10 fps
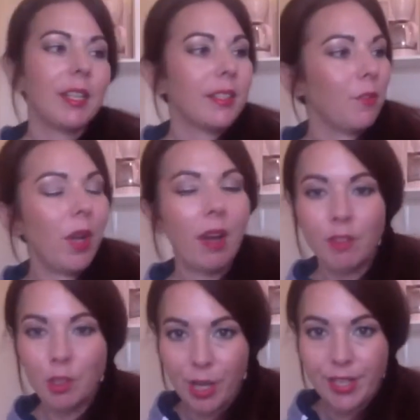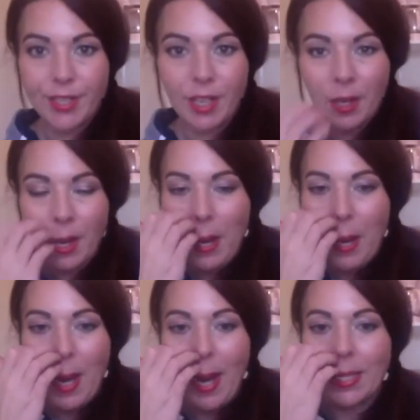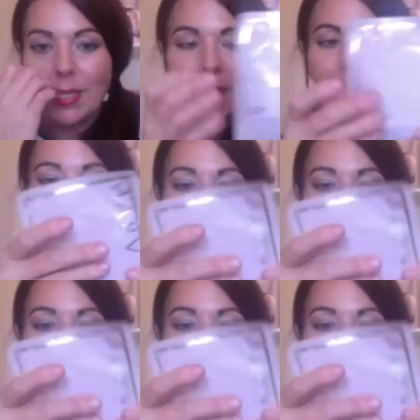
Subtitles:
if you have the dry skin, it's a